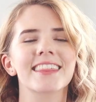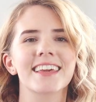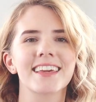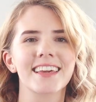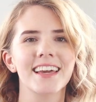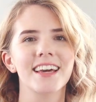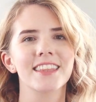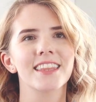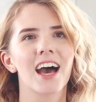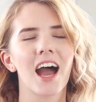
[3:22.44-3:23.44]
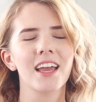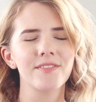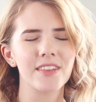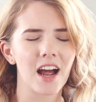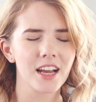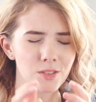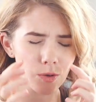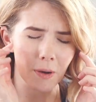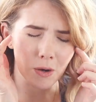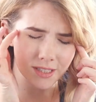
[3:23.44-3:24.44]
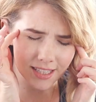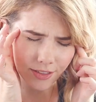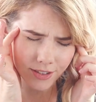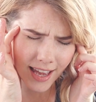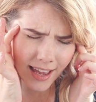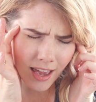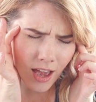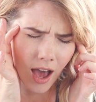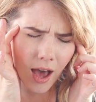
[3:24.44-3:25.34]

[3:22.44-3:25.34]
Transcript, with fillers: I think, I mean, I saw a post the other day